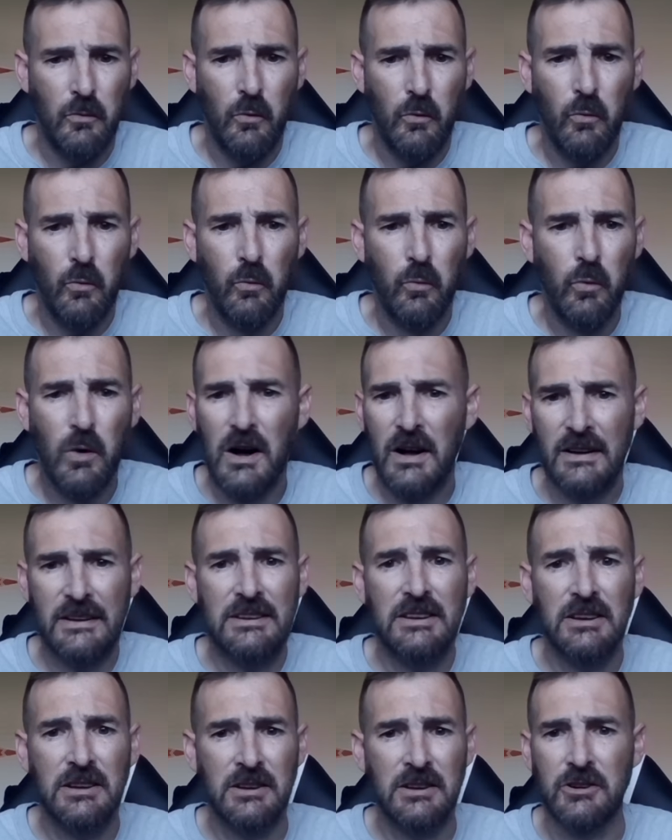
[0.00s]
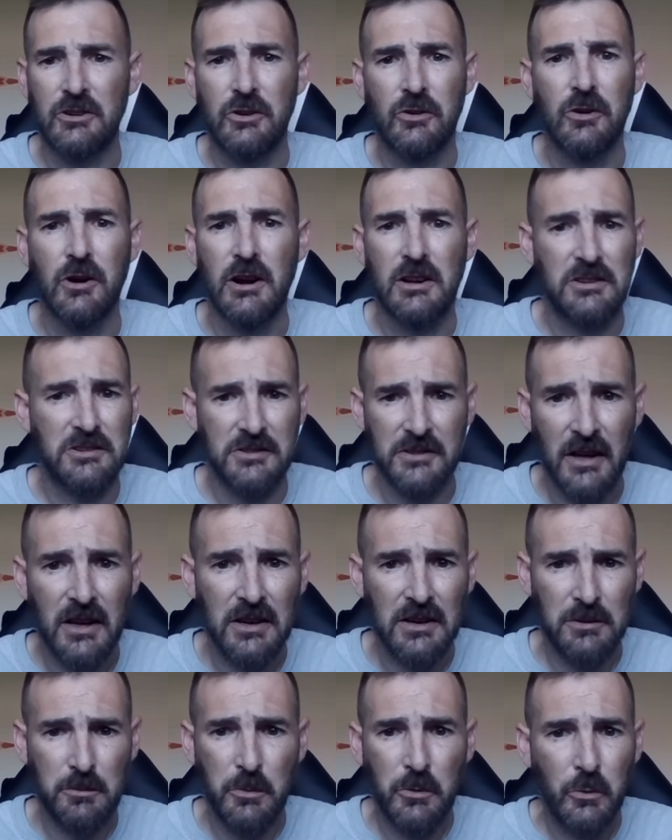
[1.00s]
Why in Christ's
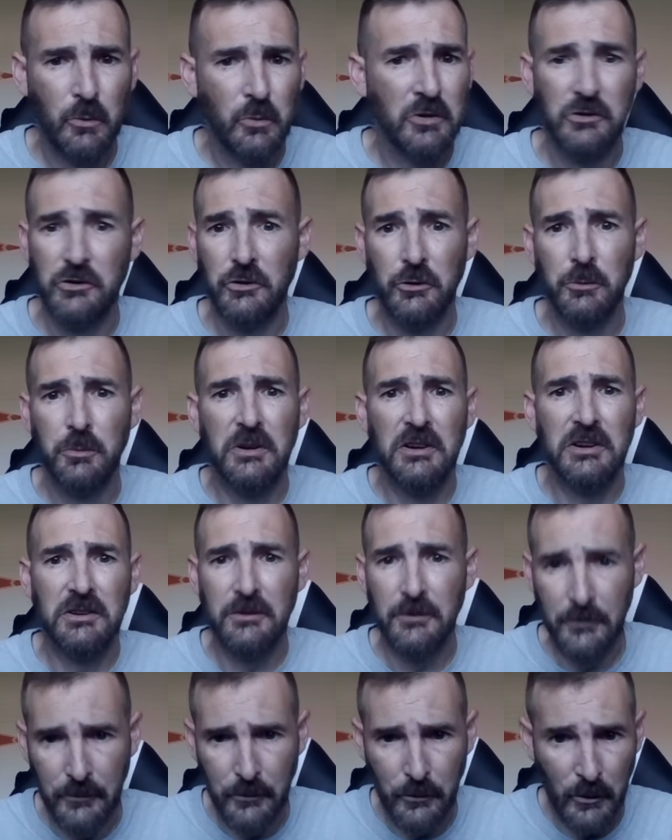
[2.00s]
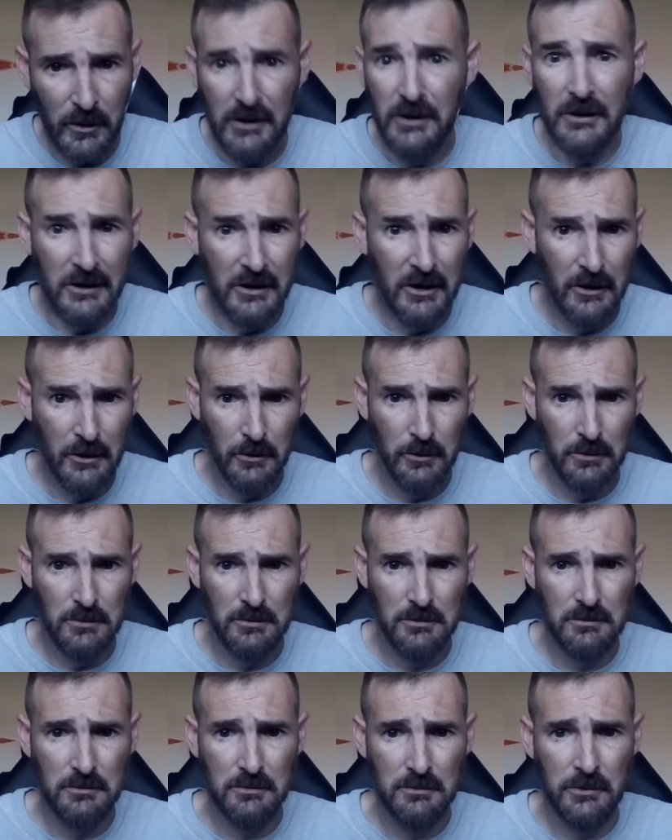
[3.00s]
name would you be free to go?
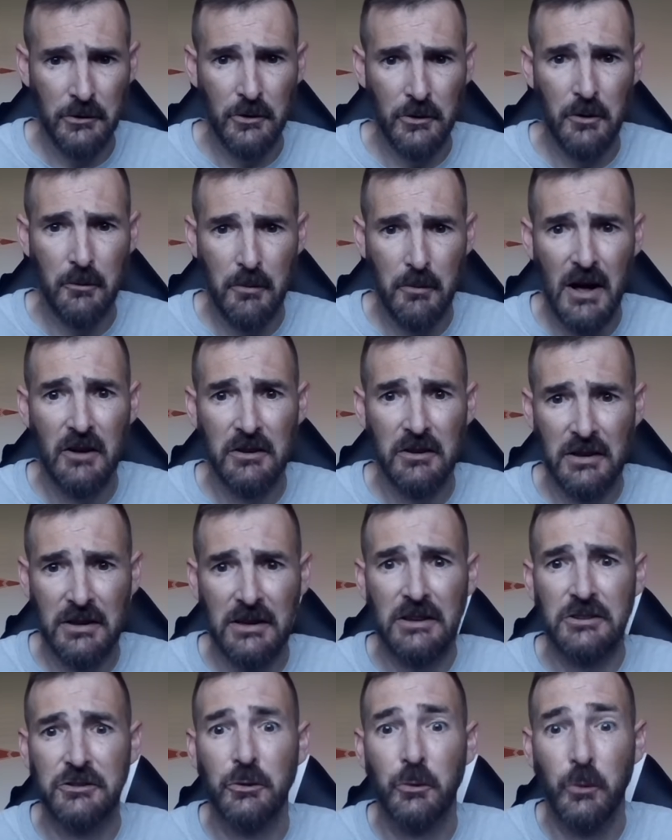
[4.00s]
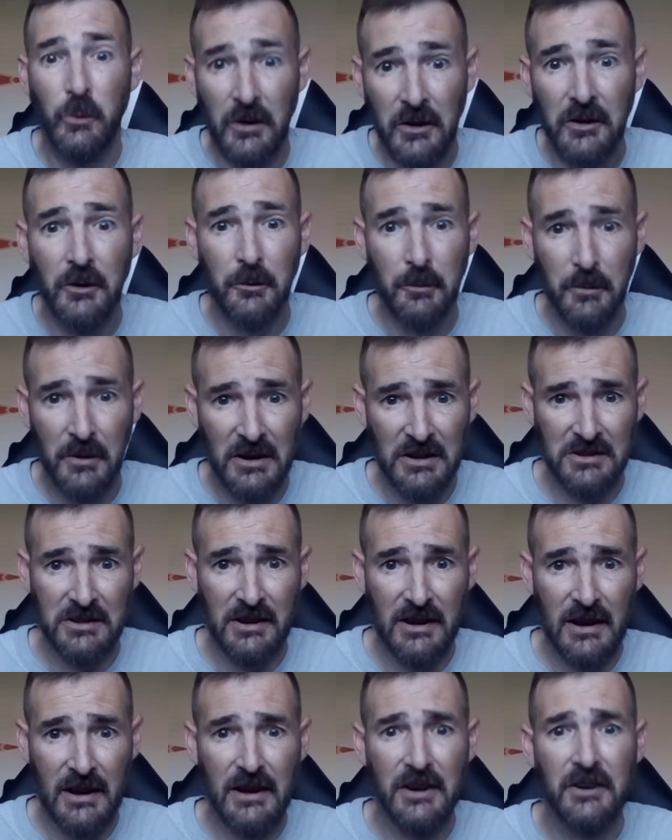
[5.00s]
You're about to get your window
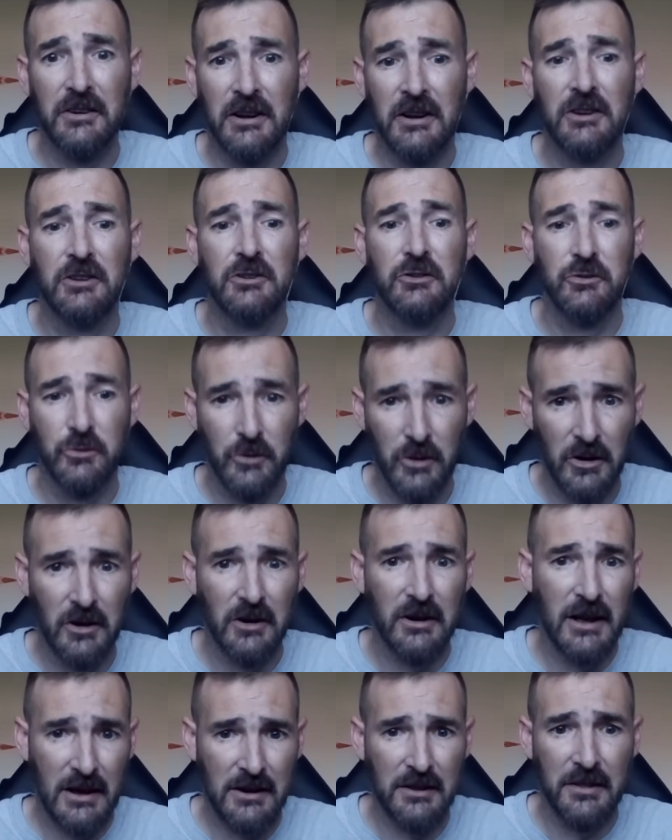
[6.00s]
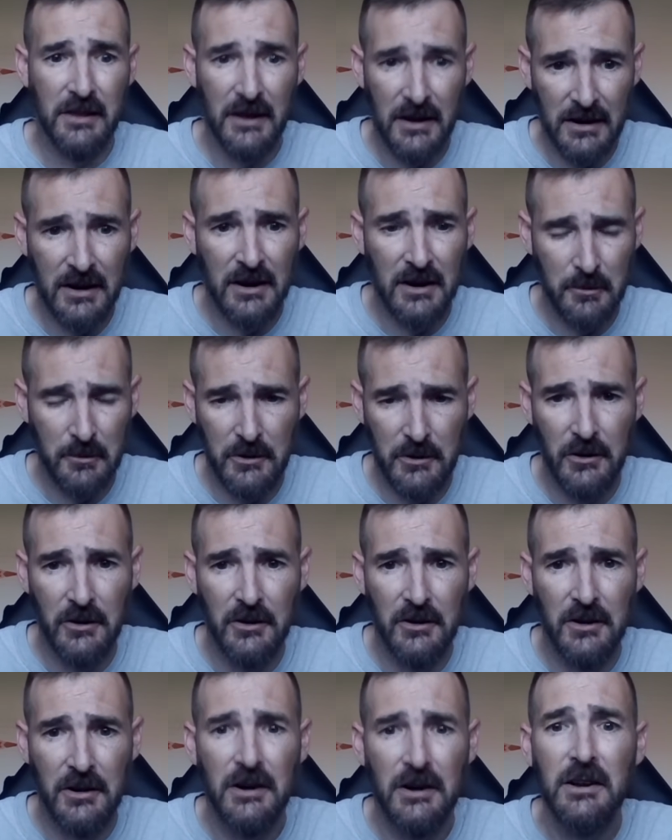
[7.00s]
busted out and drug out of that damn
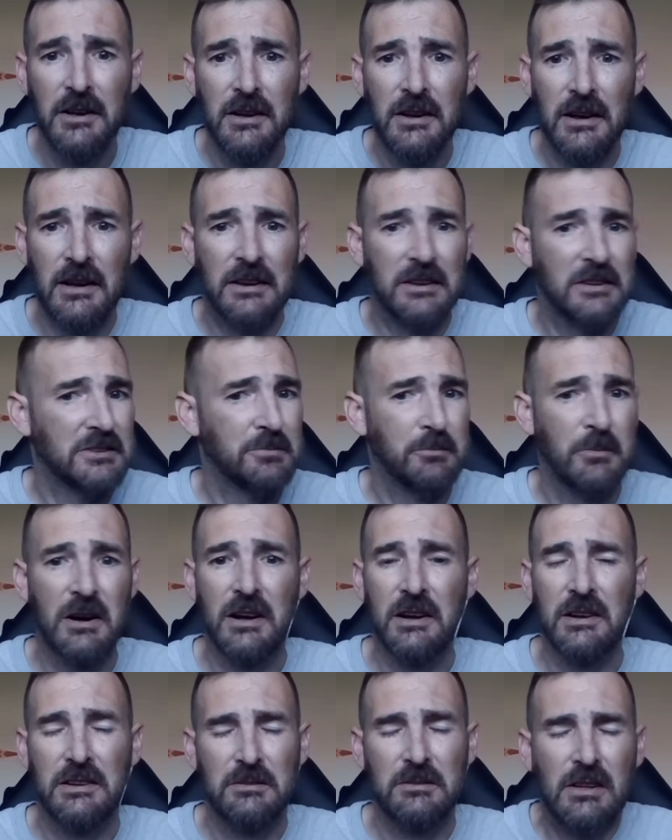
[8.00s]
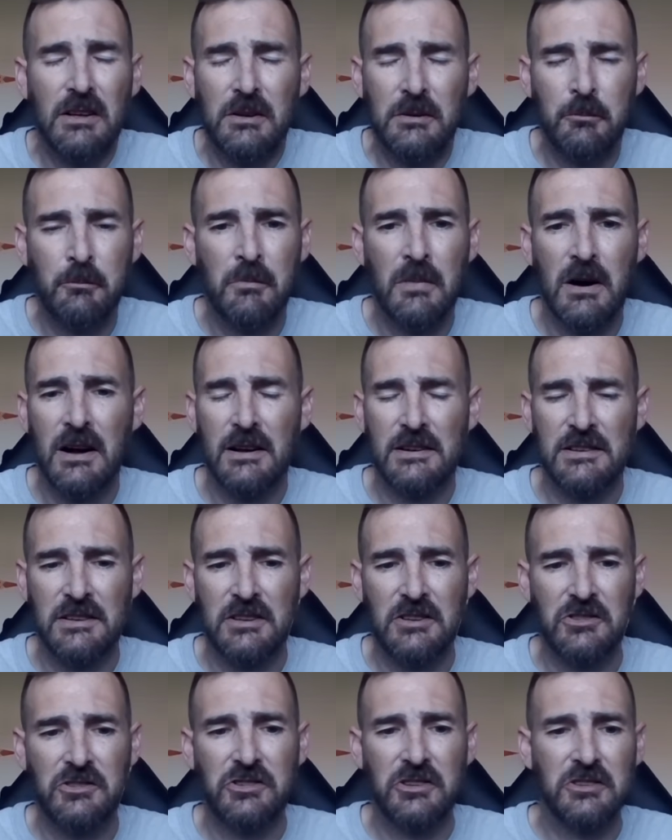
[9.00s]
car. And it's my my
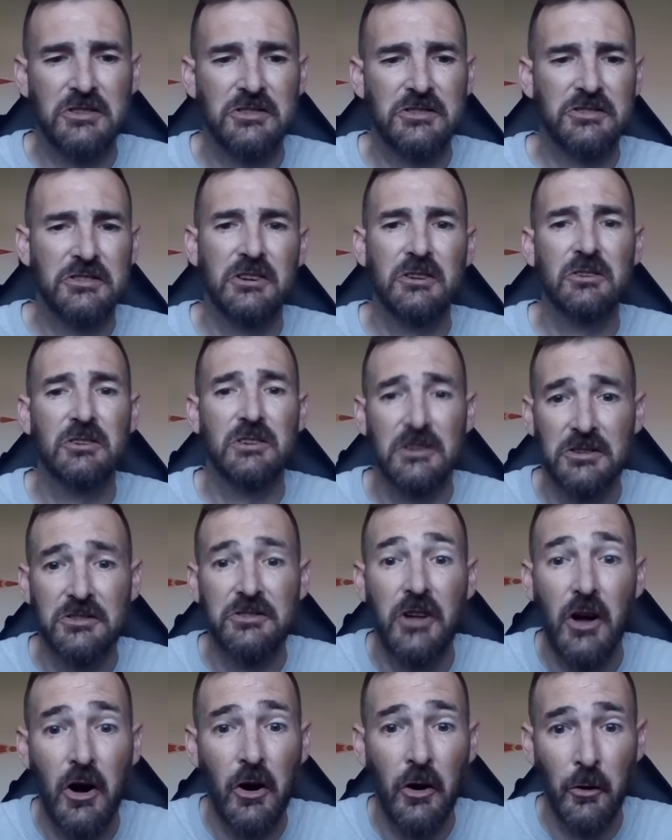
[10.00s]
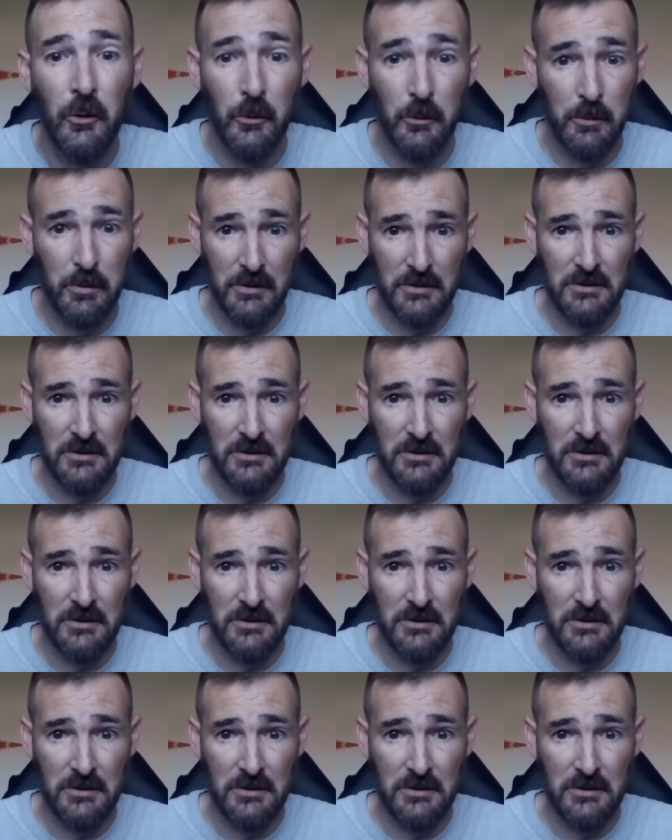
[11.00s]
sincerest hope